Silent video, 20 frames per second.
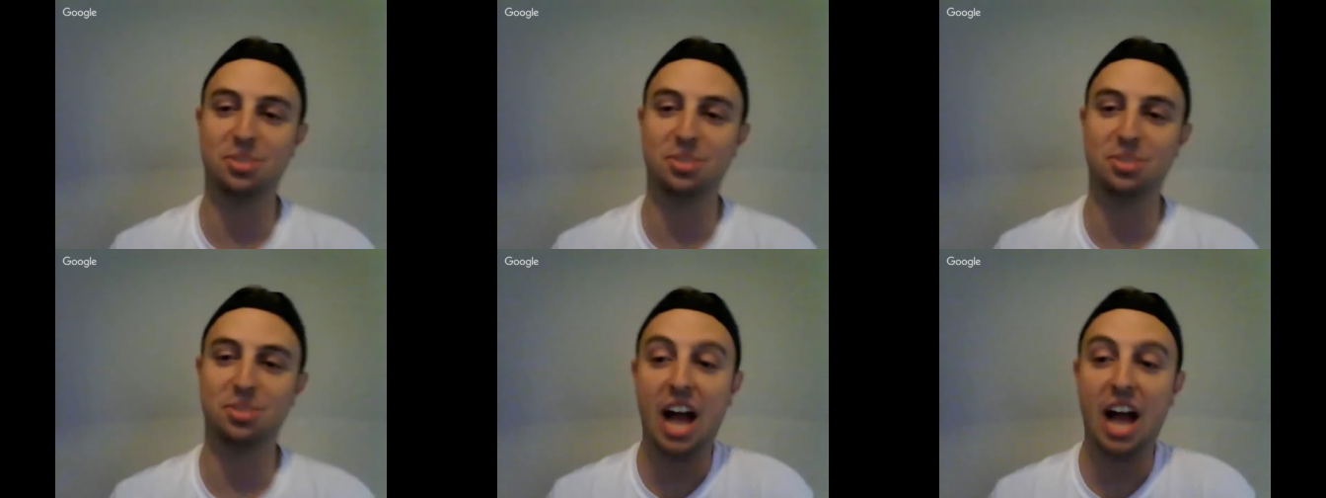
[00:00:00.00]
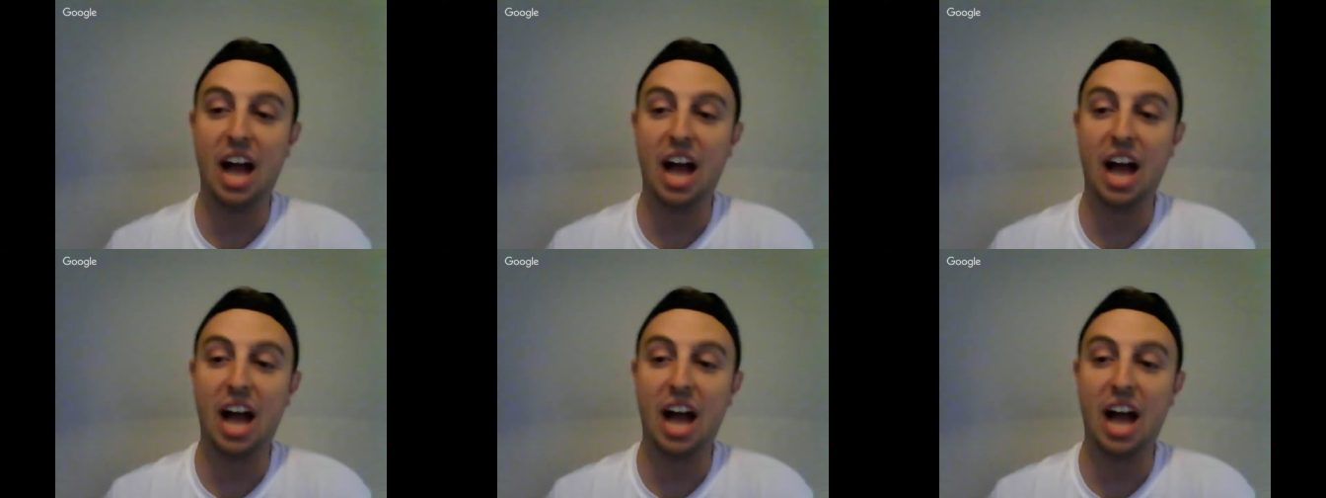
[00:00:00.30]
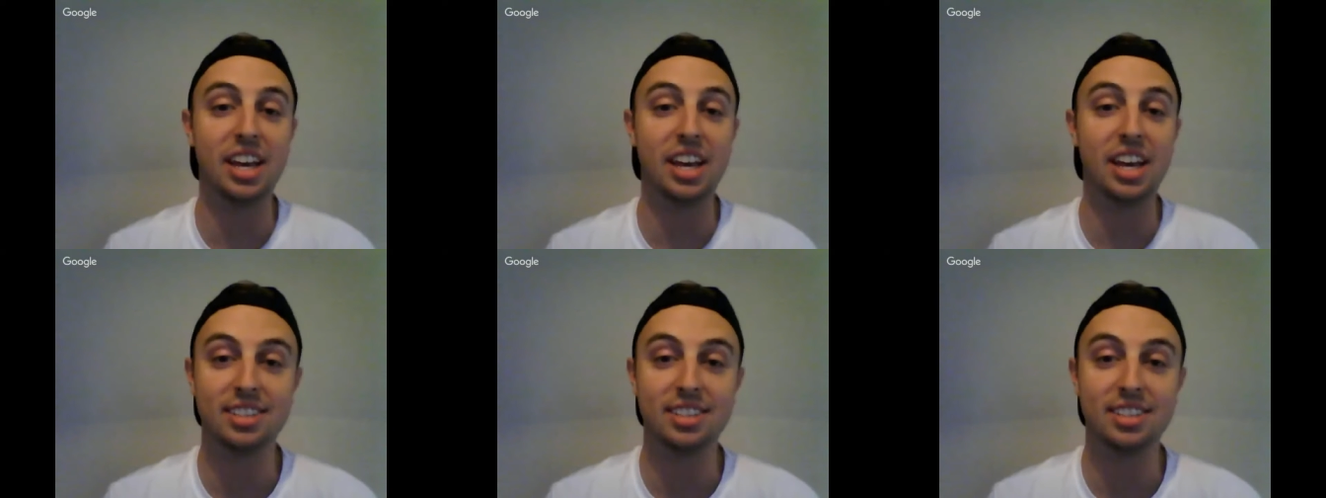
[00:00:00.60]
what I would
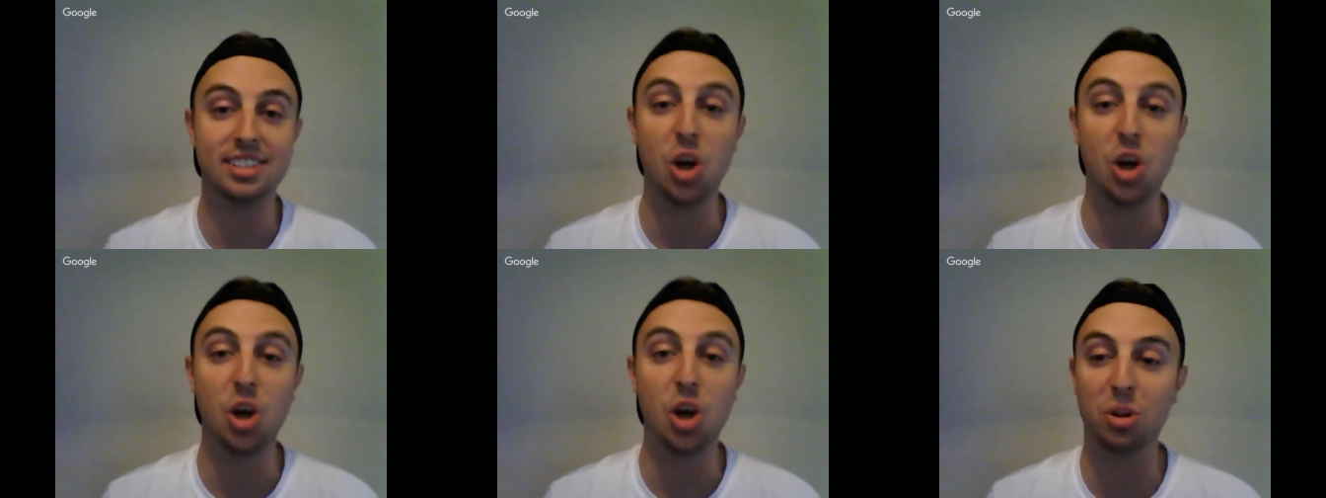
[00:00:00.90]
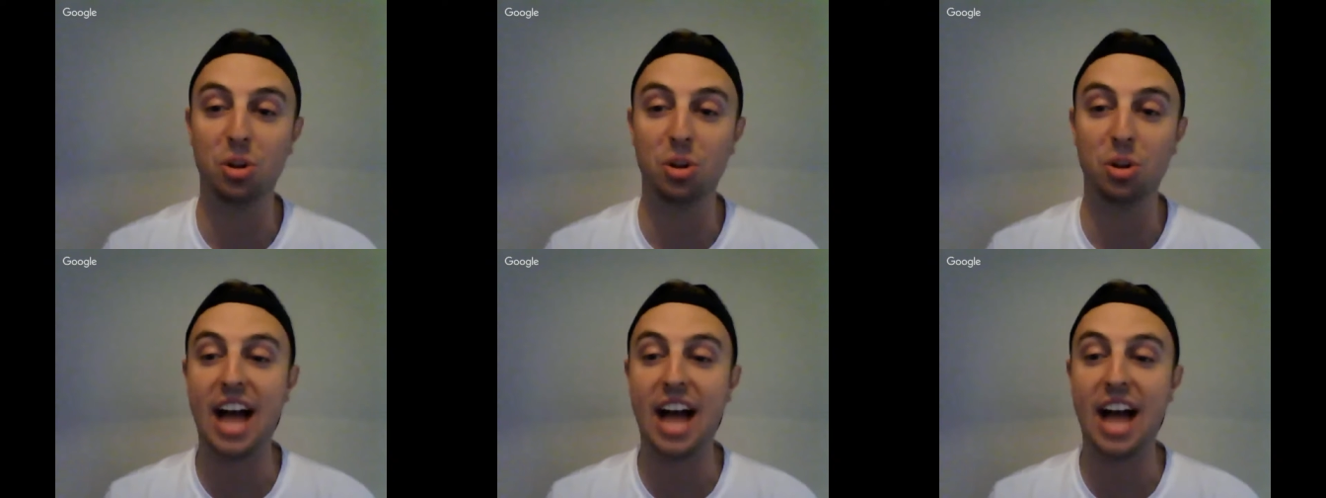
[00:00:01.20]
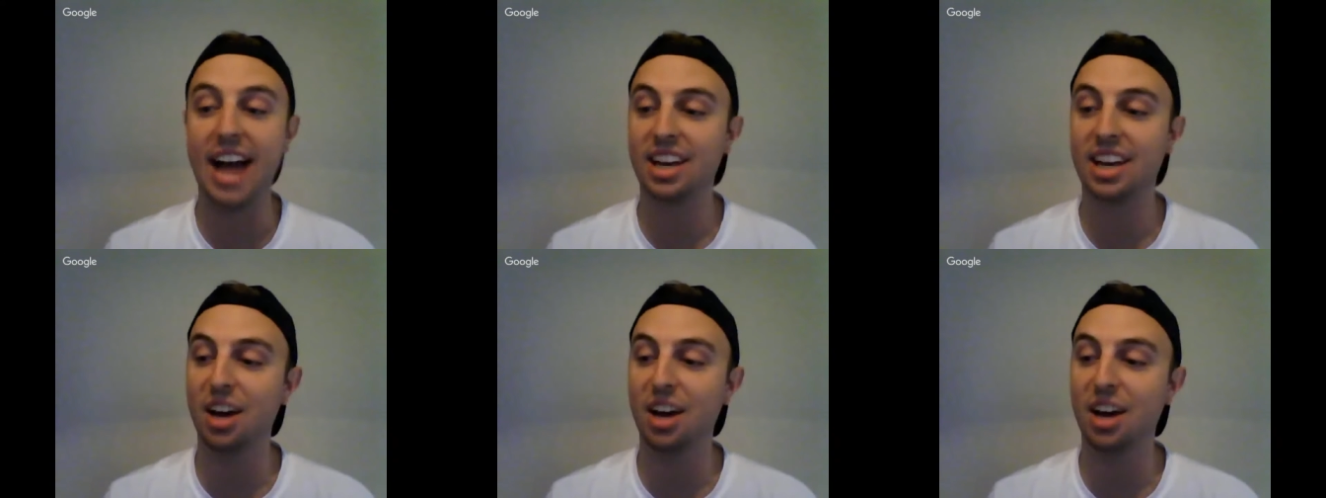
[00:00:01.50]
say is a total
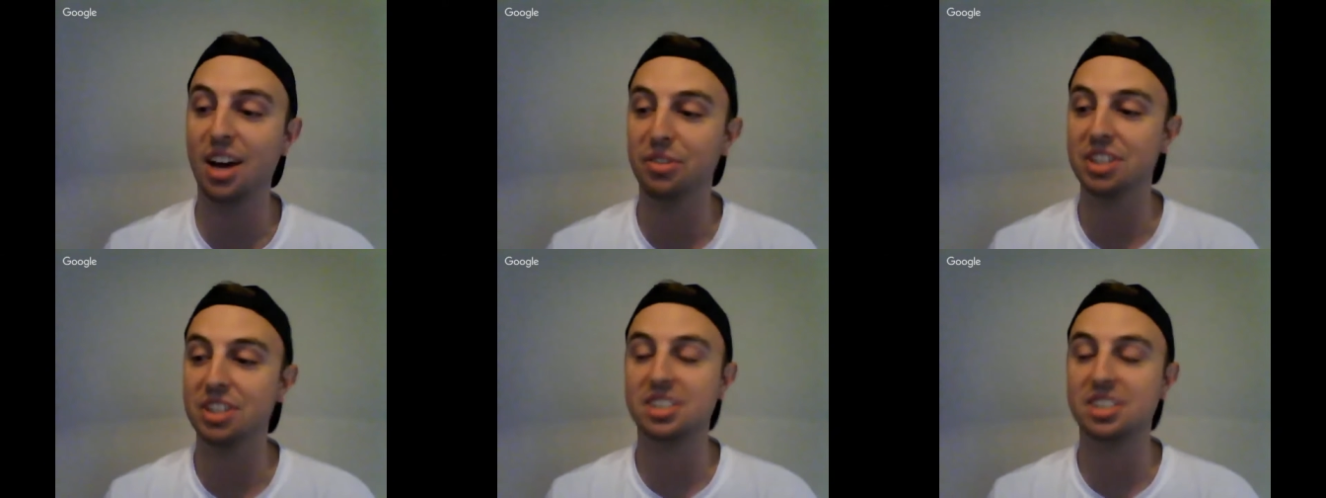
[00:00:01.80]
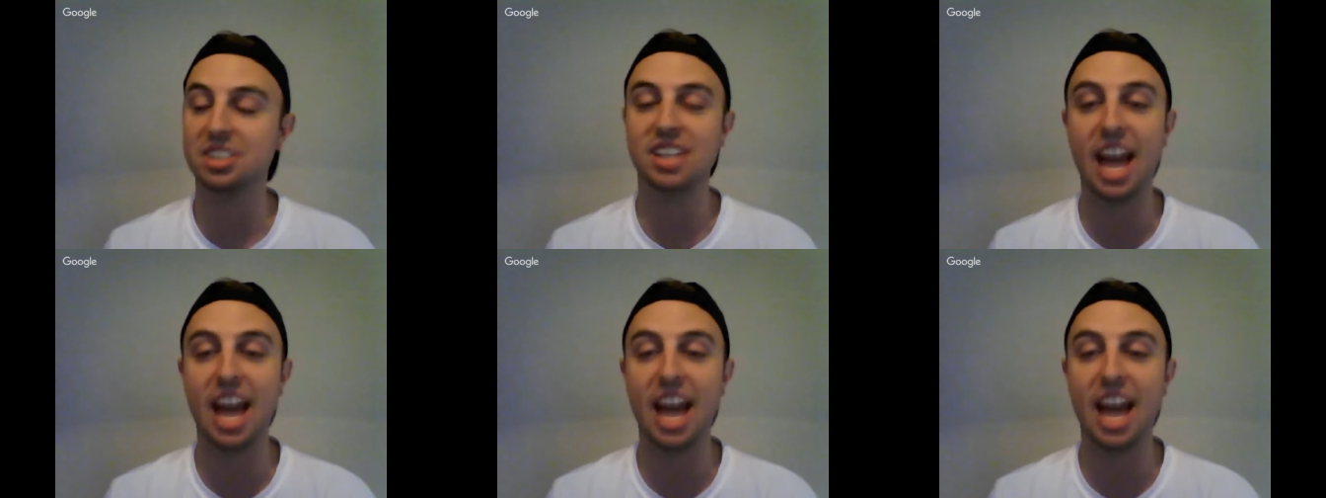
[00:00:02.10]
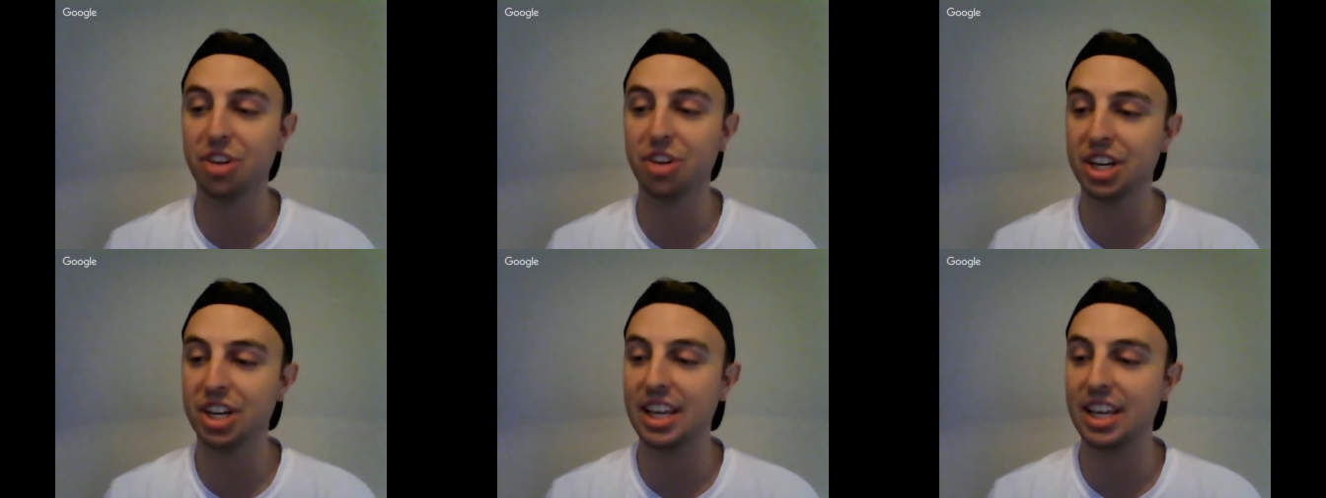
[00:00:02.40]
lack of
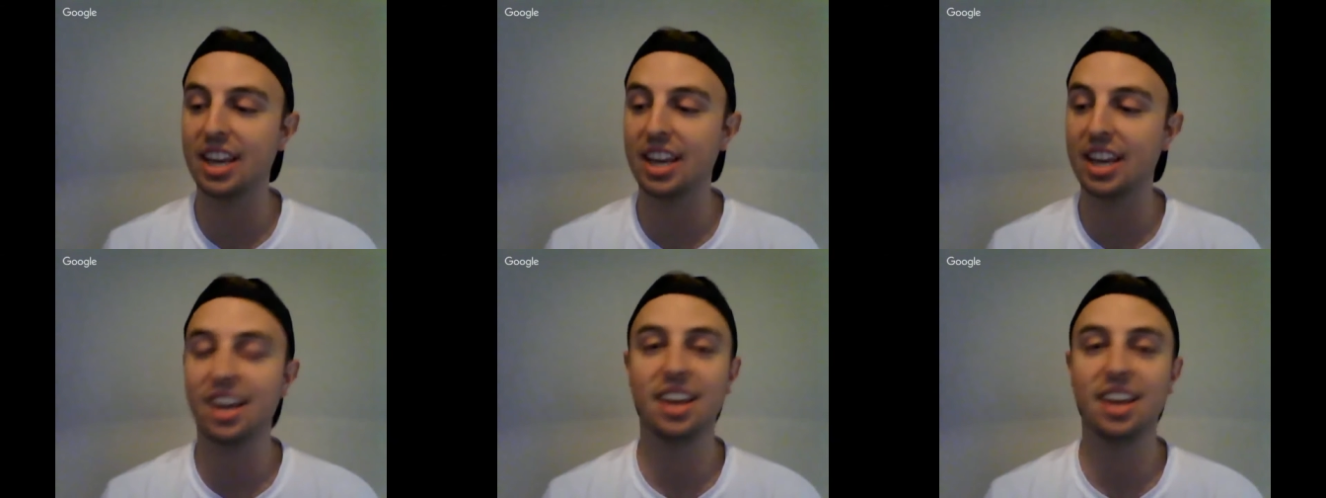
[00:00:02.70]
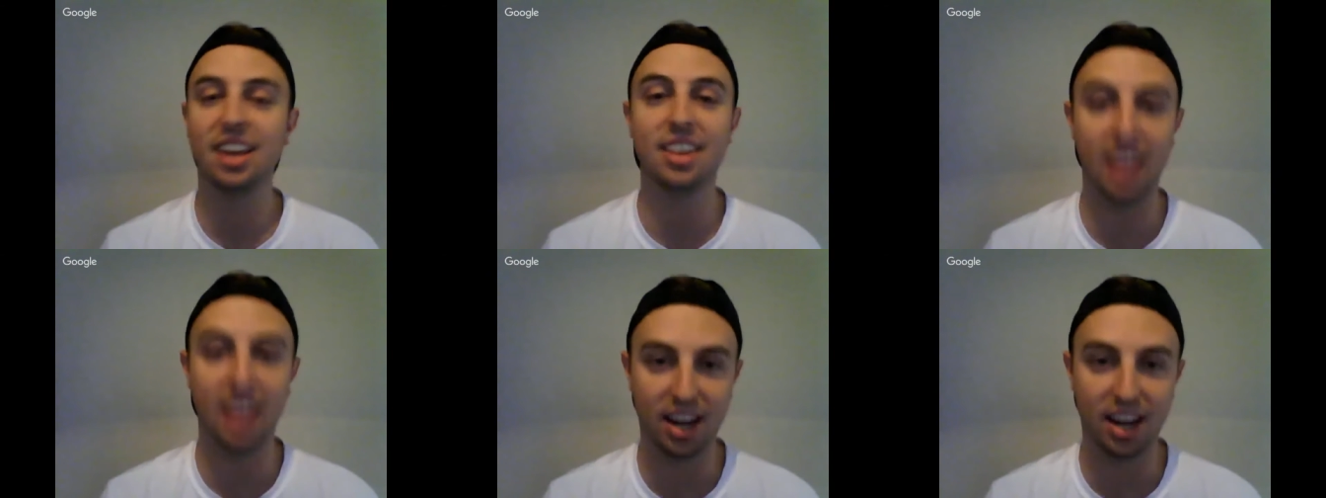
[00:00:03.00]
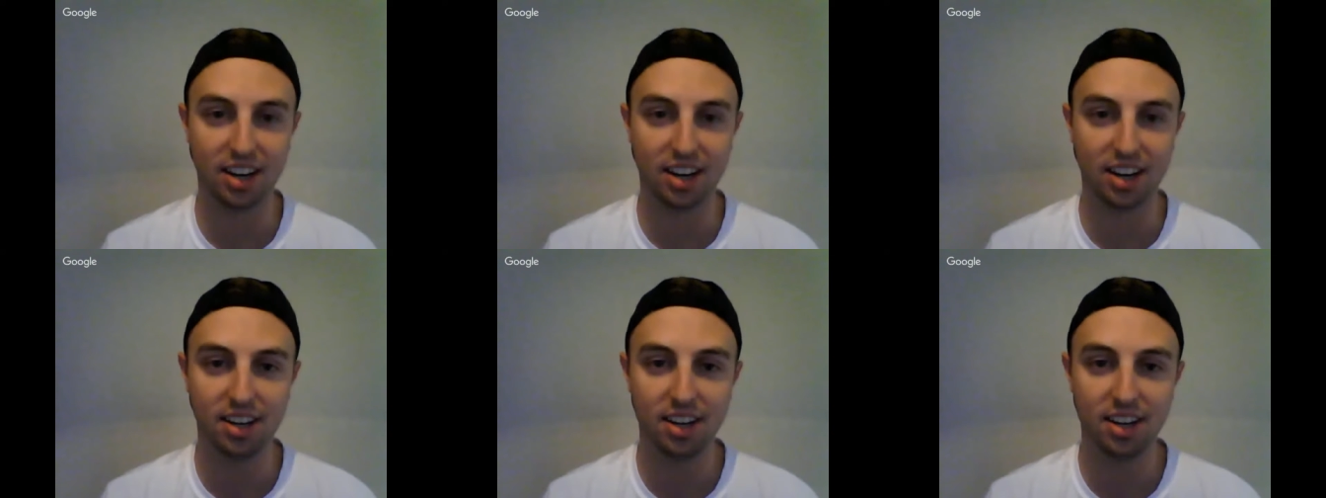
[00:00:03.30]
integrity there.